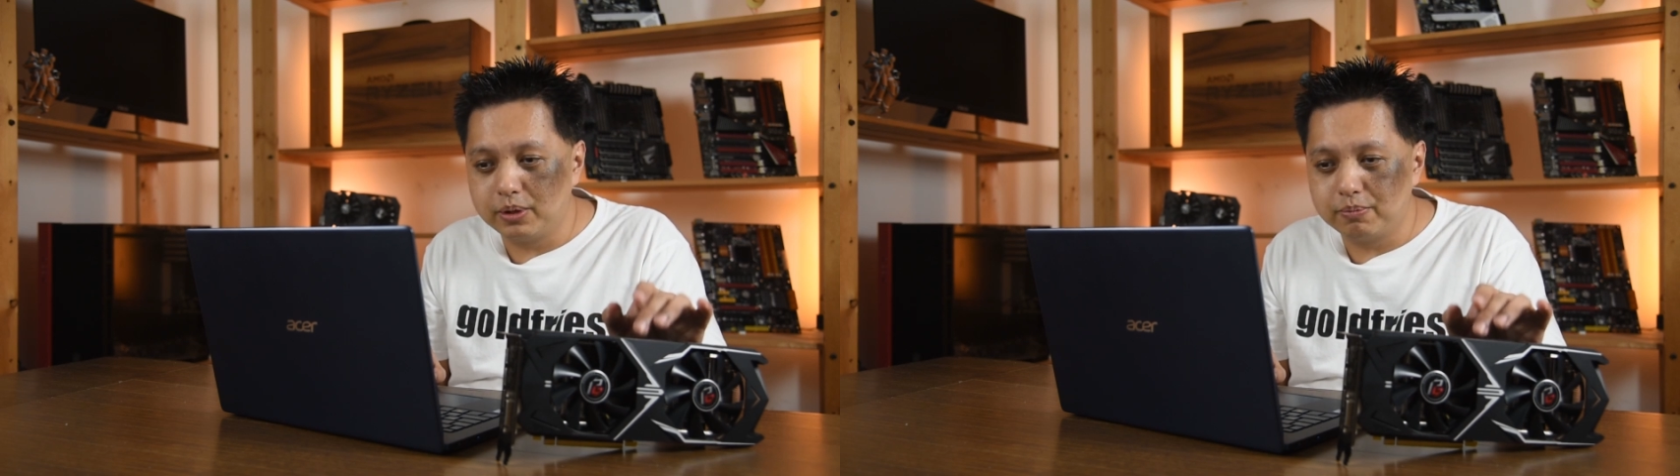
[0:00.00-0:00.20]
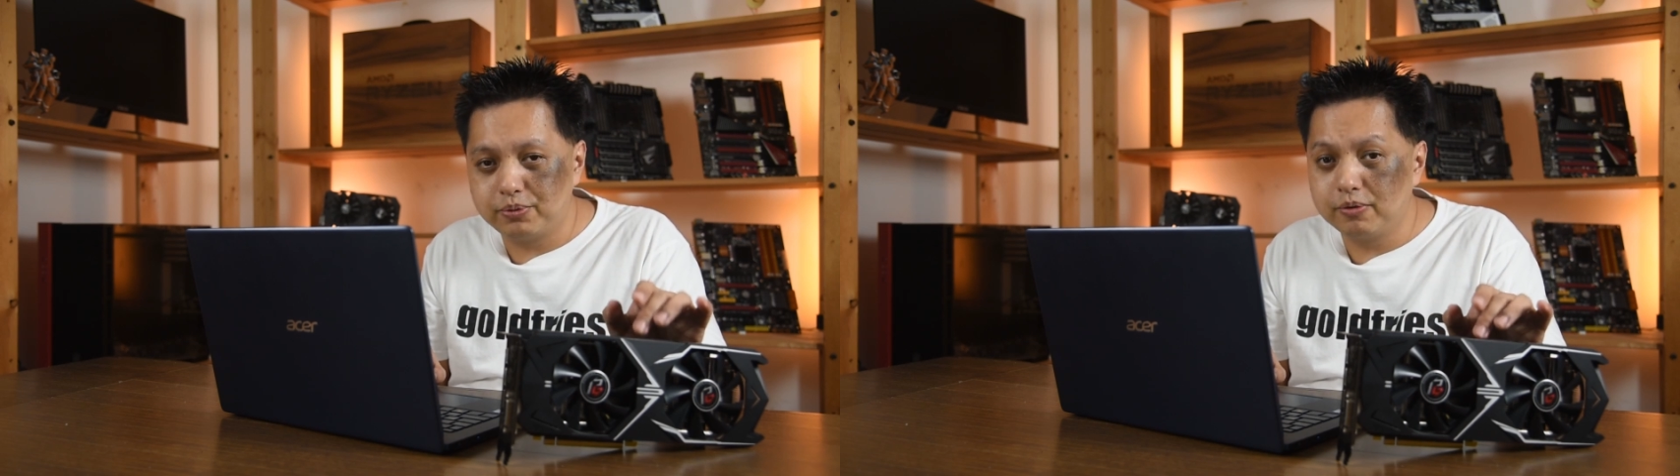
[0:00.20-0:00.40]

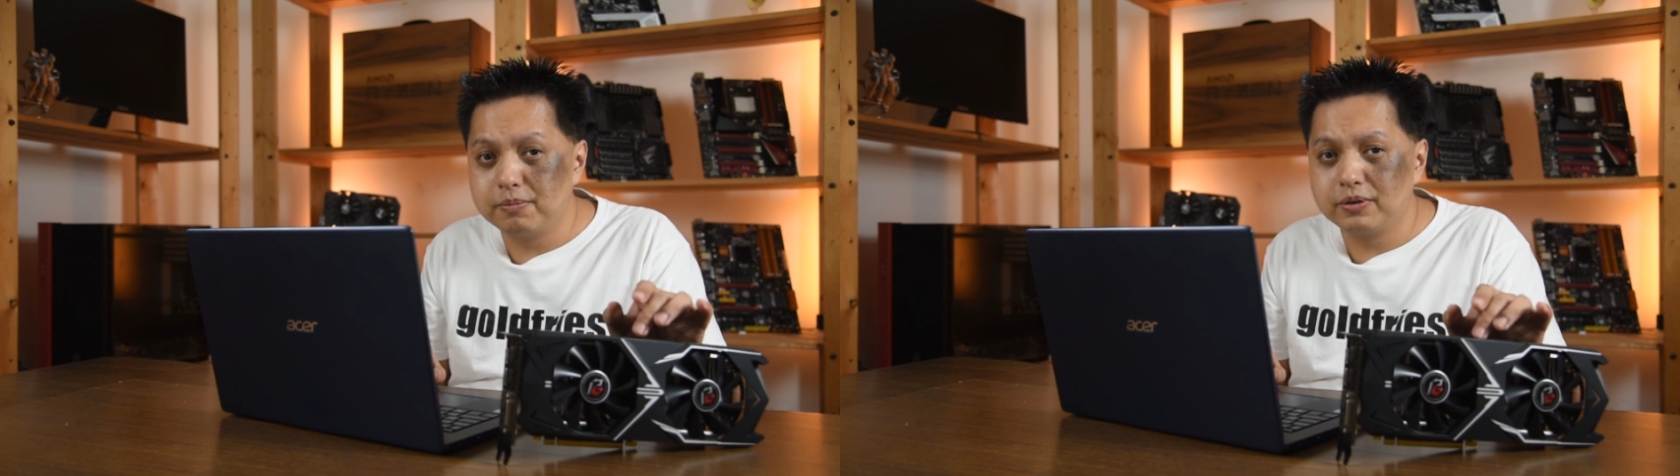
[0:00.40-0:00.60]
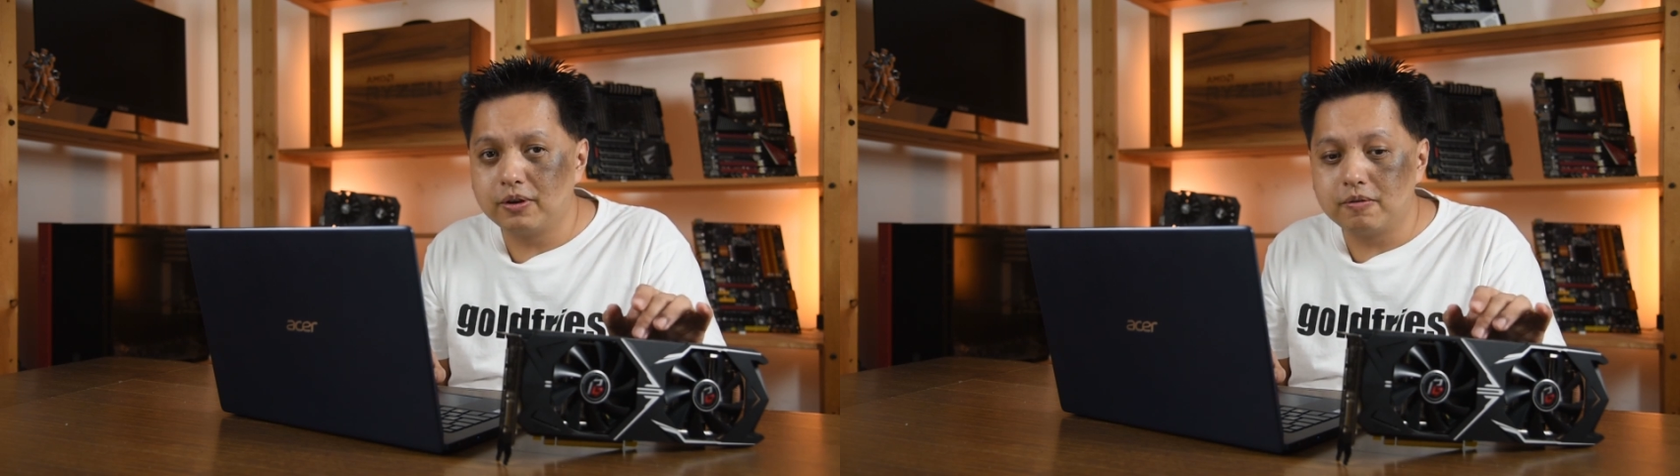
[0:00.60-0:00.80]

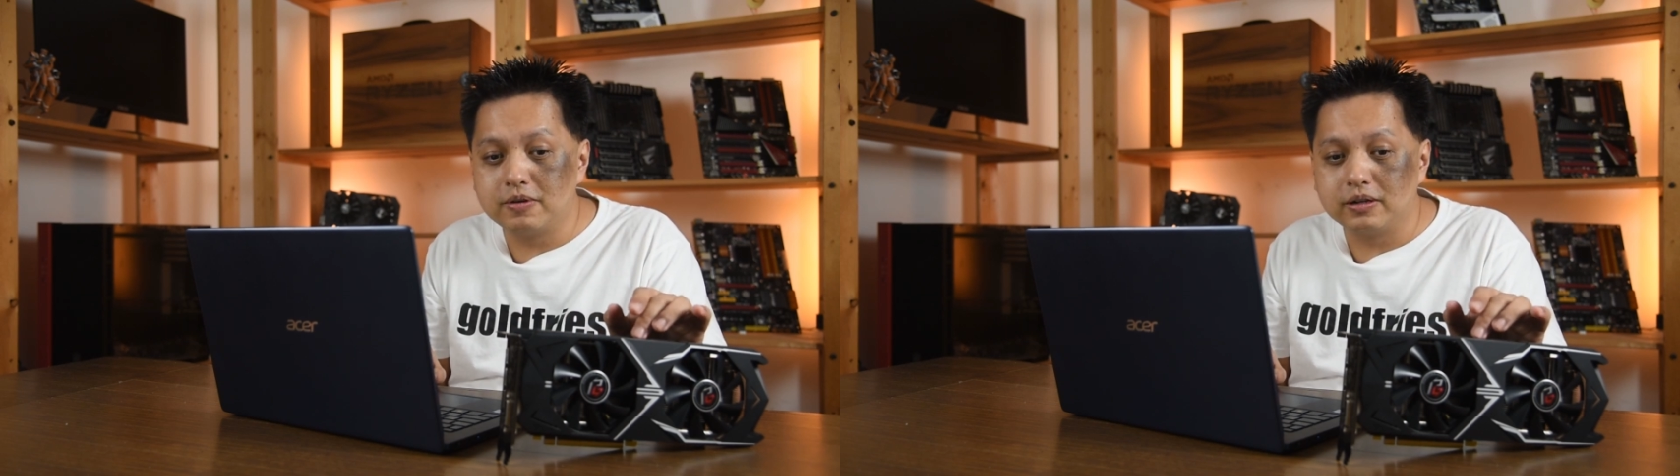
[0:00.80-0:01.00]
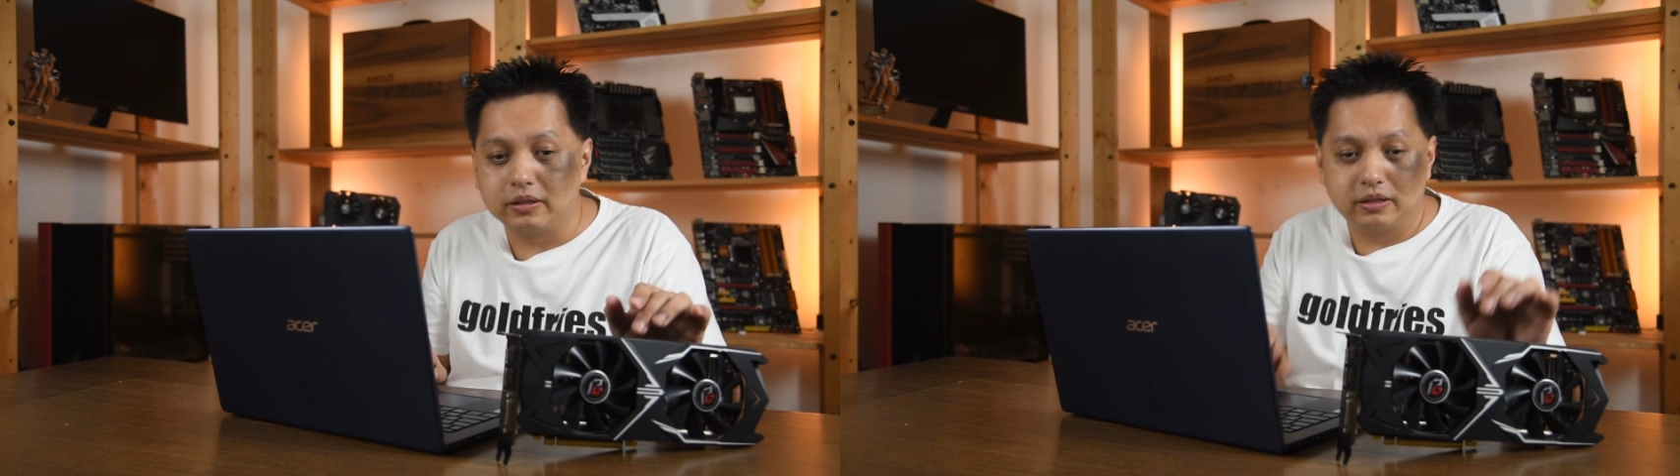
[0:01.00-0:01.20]
improvement
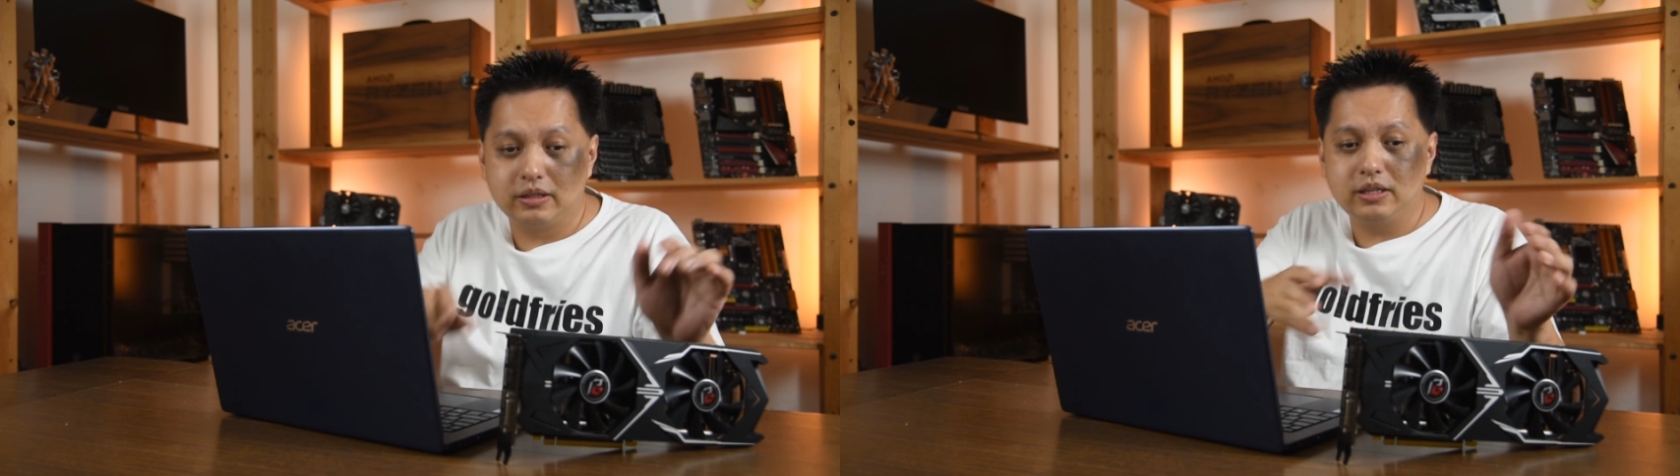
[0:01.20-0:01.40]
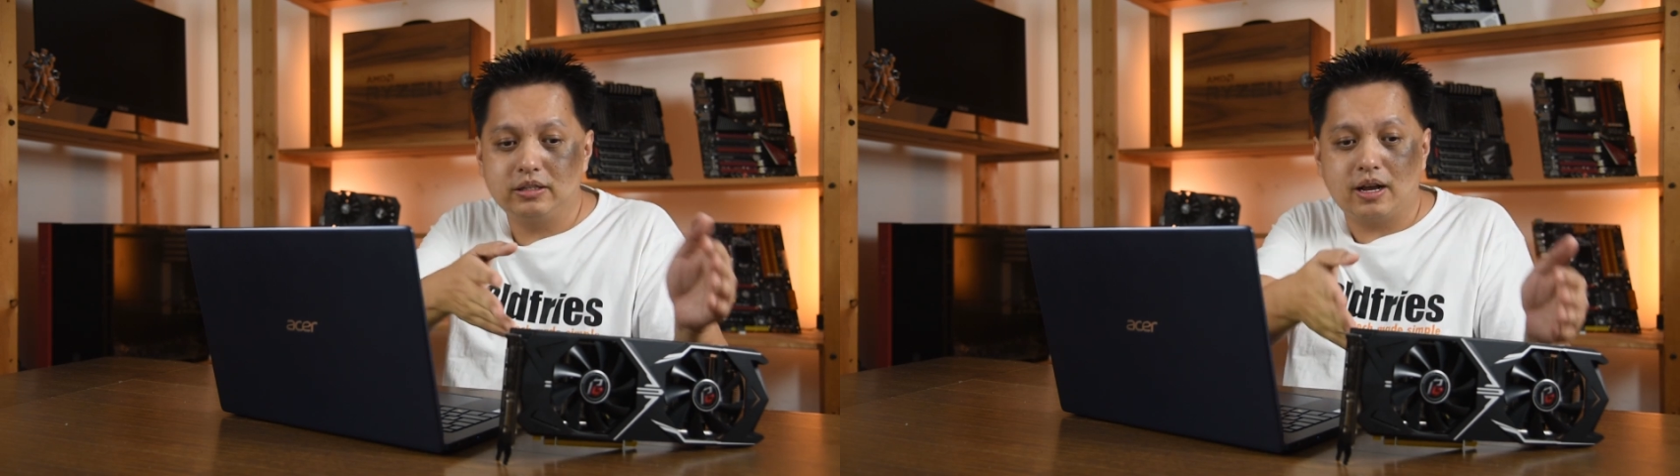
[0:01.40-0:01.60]
over
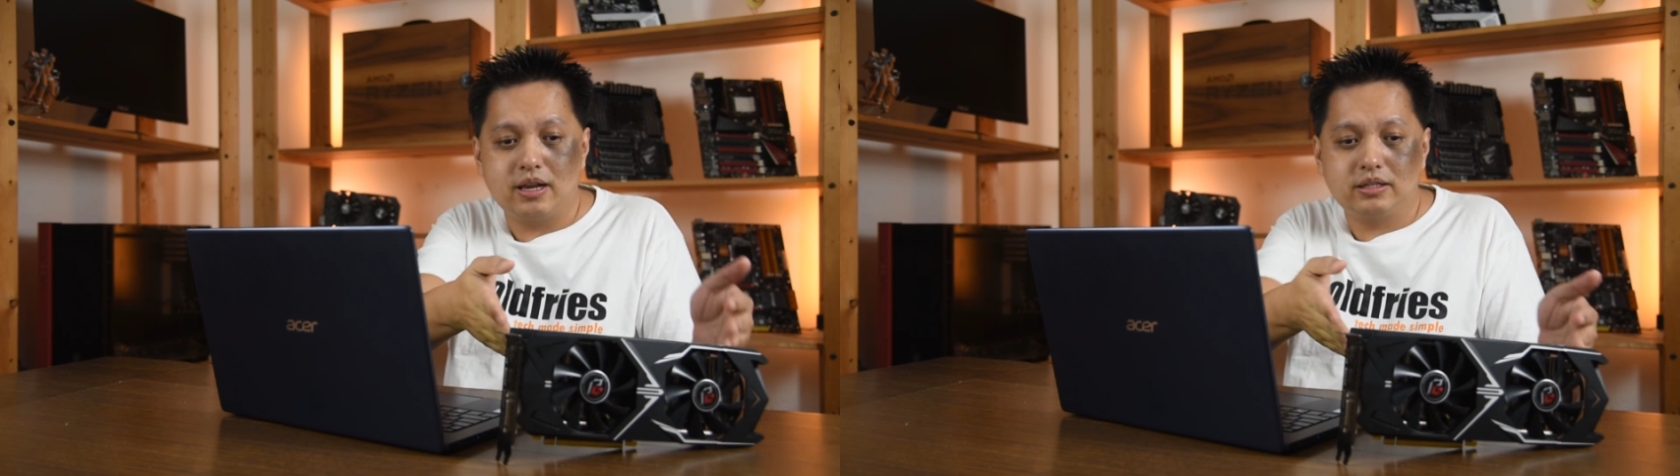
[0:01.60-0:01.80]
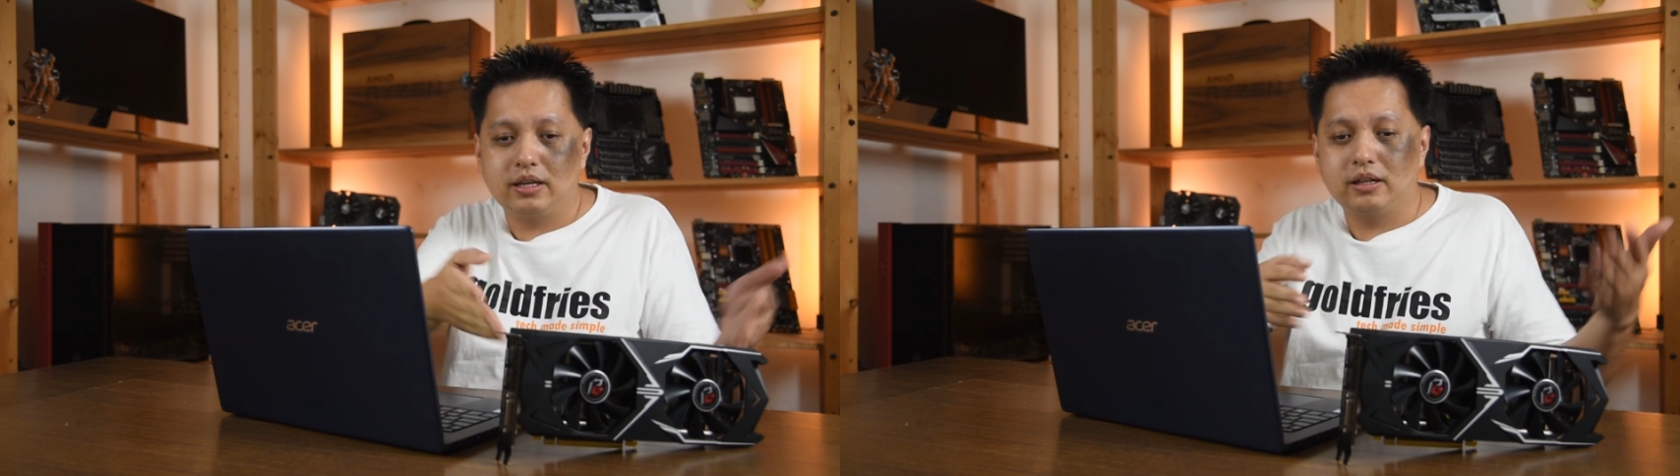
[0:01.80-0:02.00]
these
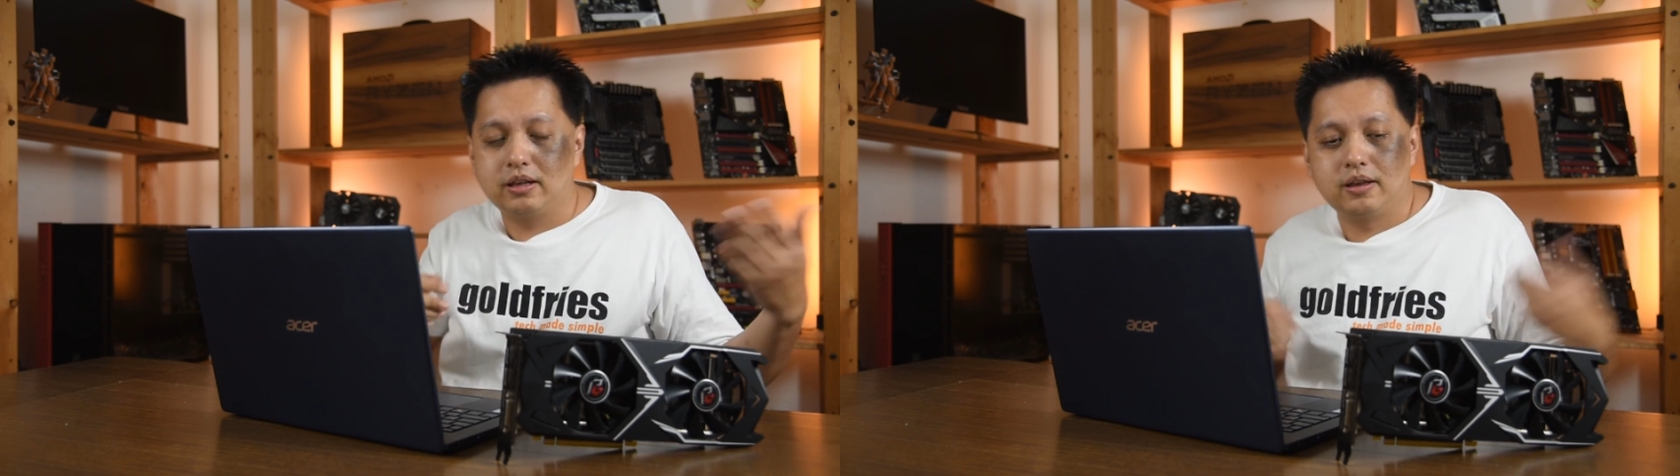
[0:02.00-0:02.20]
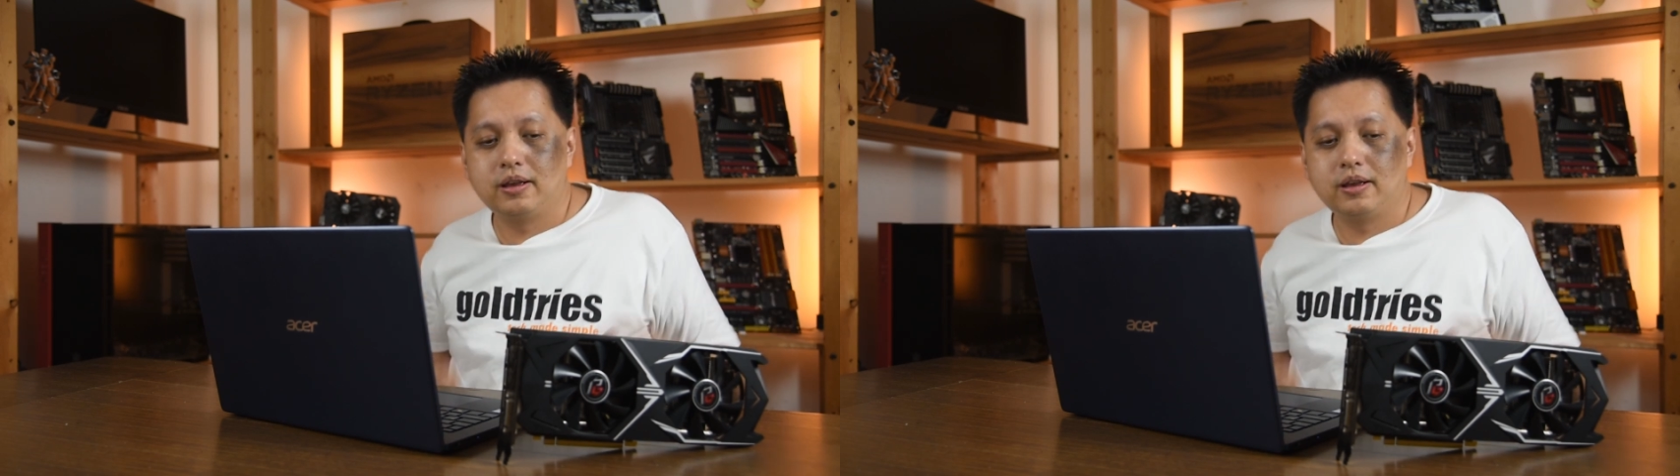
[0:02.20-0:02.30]
guys that